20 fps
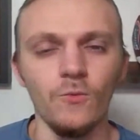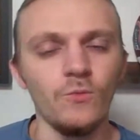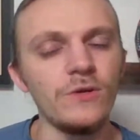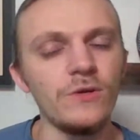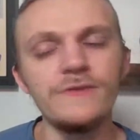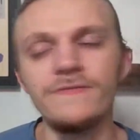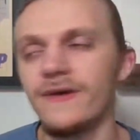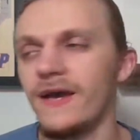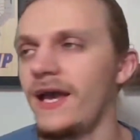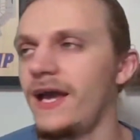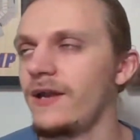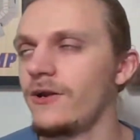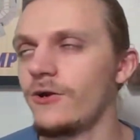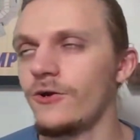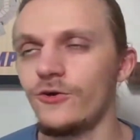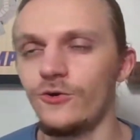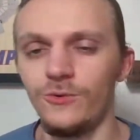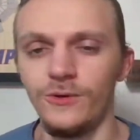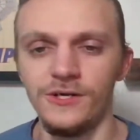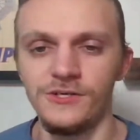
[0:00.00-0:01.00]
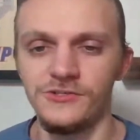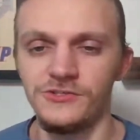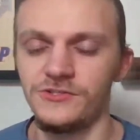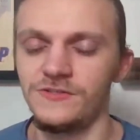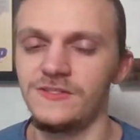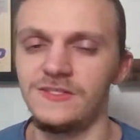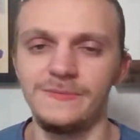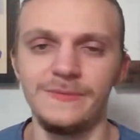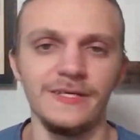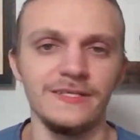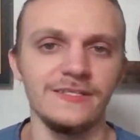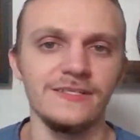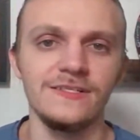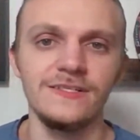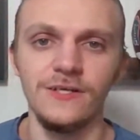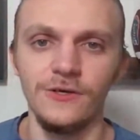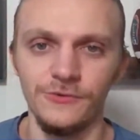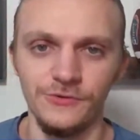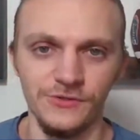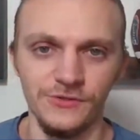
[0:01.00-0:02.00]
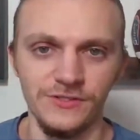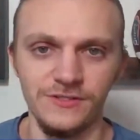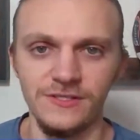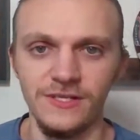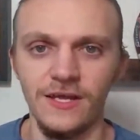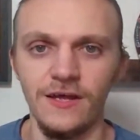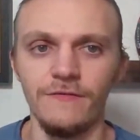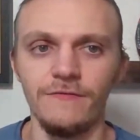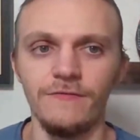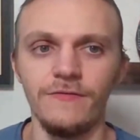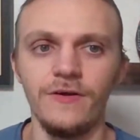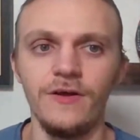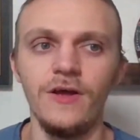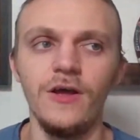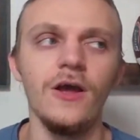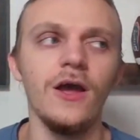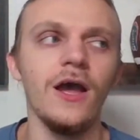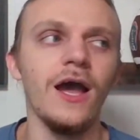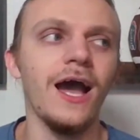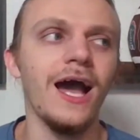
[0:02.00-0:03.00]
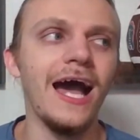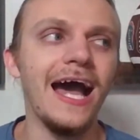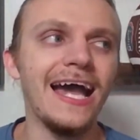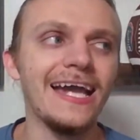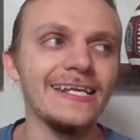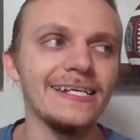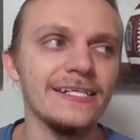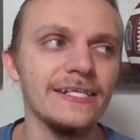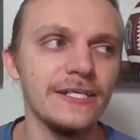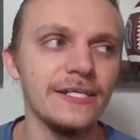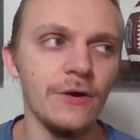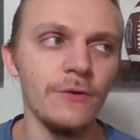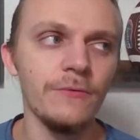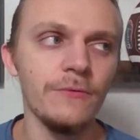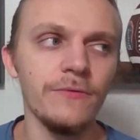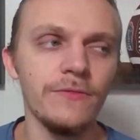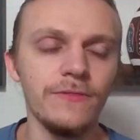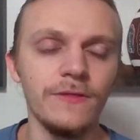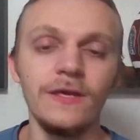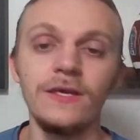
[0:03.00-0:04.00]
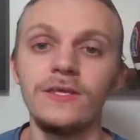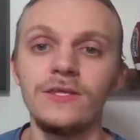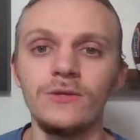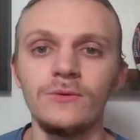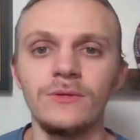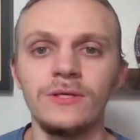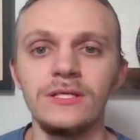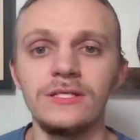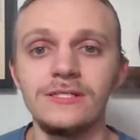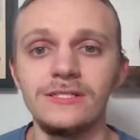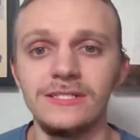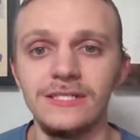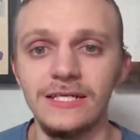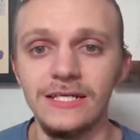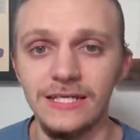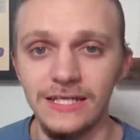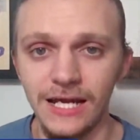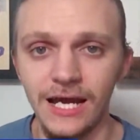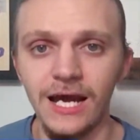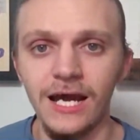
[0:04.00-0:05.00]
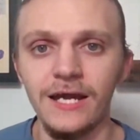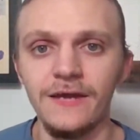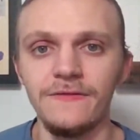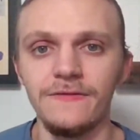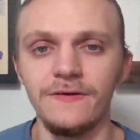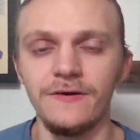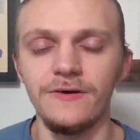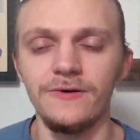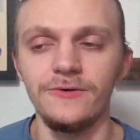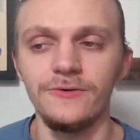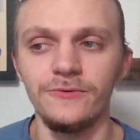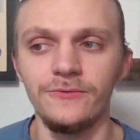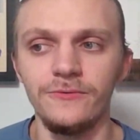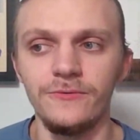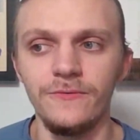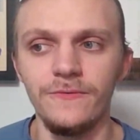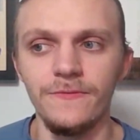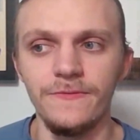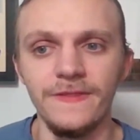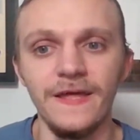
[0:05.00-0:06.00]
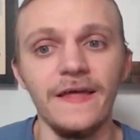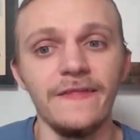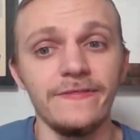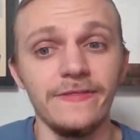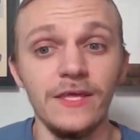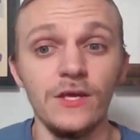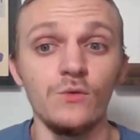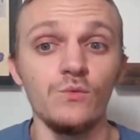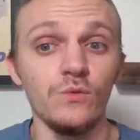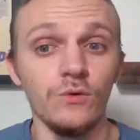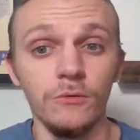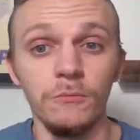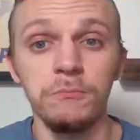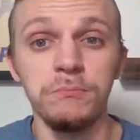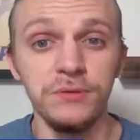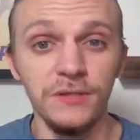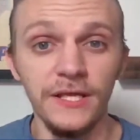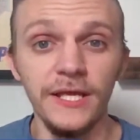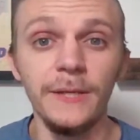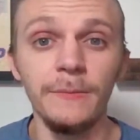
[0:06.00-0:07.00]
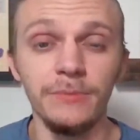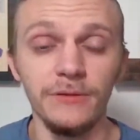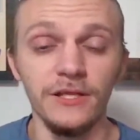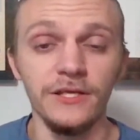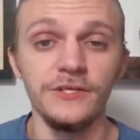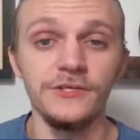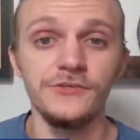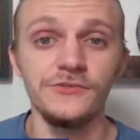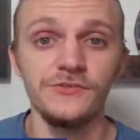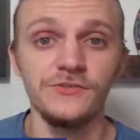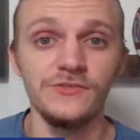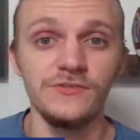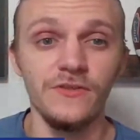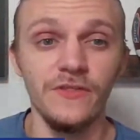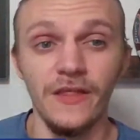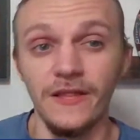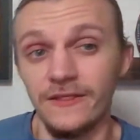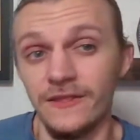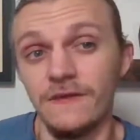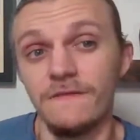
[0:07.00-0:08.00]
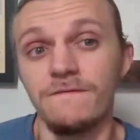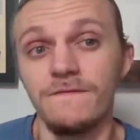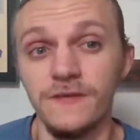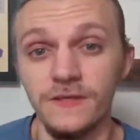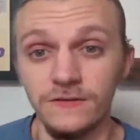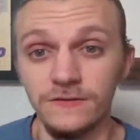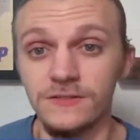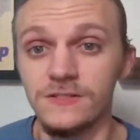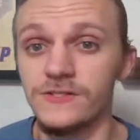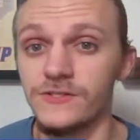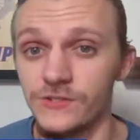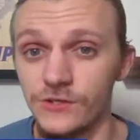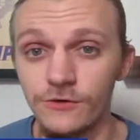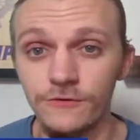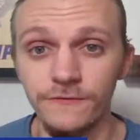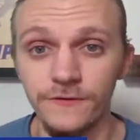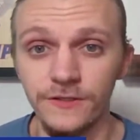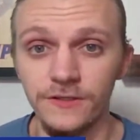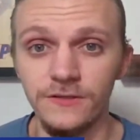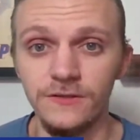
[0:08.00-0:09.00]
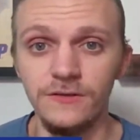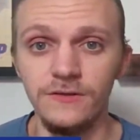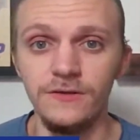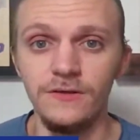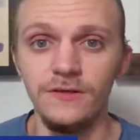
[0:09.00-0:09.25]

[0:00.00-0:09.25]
We've had our questions about this coaching staff. I don't think you can deny, though, that they will play players that they feel deserve it.